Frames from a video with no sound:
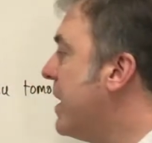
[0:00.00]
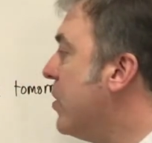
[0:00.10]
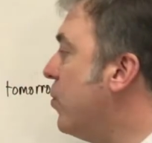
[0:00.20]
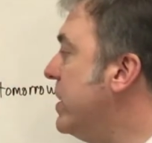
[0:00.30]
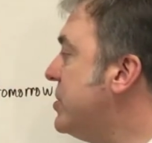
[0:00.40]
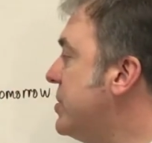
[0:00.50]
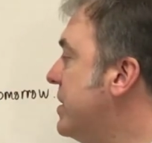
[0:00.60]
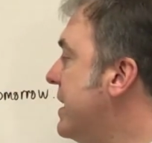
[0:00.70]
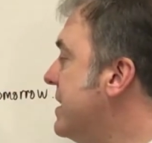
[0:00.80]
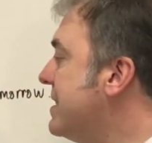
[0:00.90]
Wish
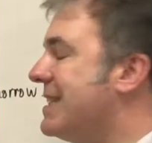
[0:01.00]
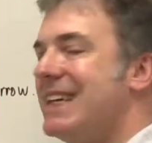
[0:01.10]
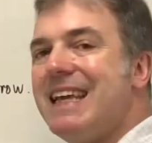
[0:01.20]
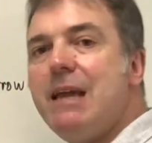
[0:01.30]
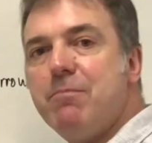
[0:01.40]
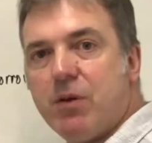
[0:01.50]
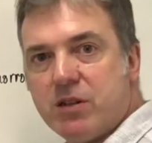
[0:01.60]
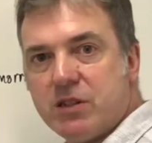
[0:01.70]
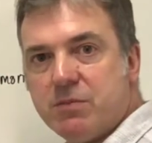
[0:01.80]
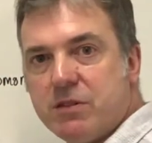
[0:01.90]
is
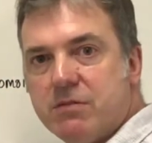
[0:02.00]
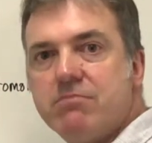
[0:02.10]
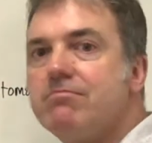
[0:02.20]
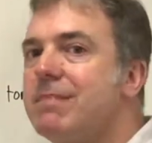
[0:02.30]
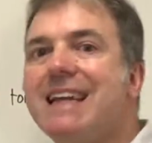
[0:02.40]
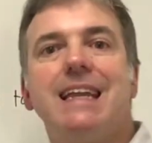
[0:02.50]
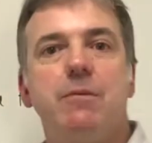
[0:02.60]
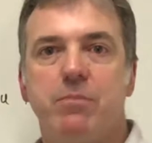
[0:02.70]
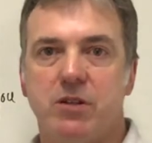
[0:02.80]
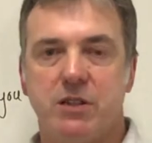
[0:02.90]
impossible, an
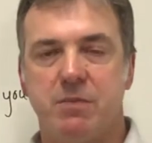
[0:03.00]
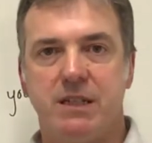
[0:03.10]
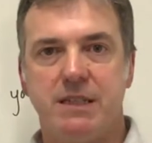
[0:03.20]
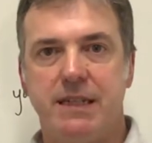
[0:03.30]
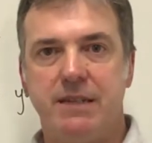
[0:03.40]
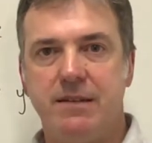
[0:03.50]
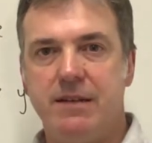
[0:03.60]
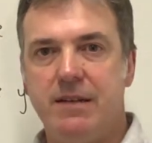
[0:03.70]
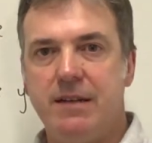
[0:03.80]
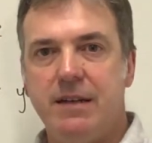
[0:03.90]
impossibility.
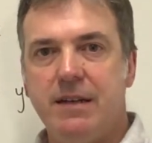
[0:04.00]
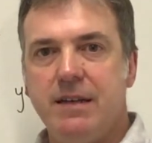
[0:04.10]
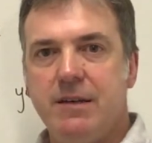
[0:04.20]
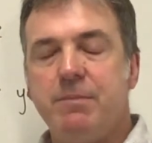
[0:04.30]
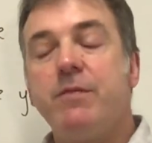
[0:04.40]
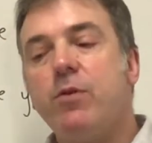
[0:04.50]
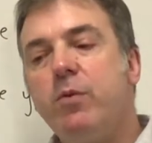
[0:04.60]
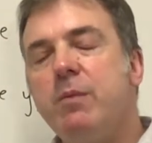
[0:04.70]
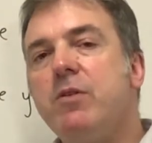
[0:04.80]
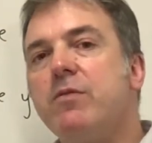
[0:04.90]
Before
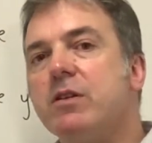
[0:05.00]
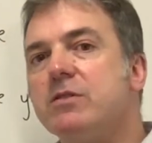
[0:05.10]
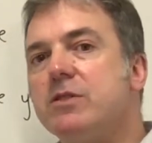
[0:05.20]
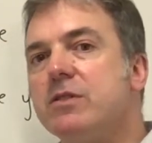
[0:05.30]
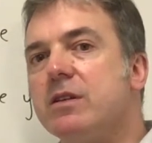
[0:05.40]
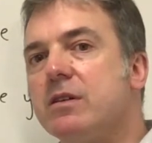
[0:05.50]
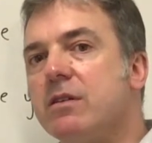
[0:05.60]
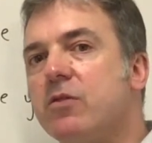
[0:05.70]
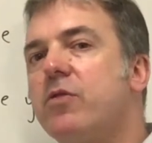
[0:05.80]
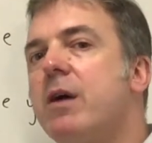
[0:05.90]
we move on to the
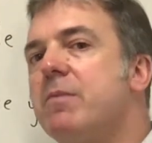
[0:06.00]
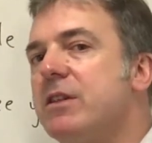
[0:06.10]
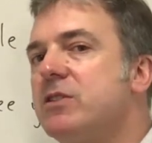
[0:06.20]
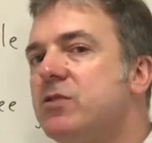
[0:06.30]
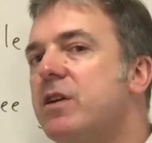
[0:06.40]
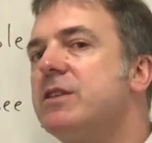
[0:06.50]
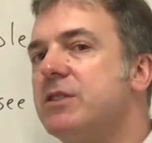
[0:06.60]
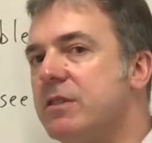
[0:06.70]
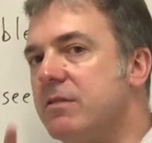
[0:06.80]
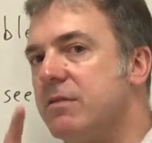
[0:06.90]
grammar, the
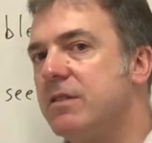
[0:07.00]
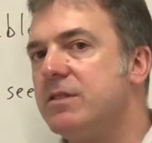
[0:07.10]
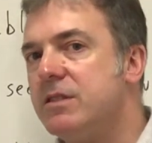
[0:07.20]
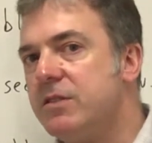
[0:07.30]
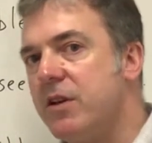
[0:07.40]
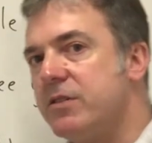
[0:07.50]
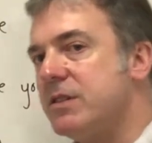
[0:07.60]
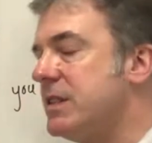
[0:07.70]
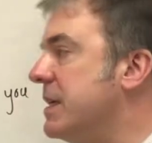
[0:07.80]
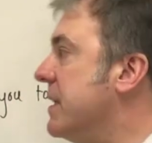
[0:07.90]
structure, just
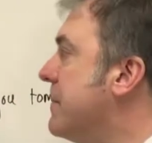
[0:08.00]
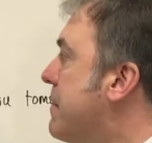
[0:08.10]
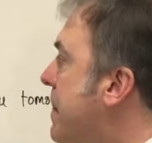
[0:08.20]
notice here.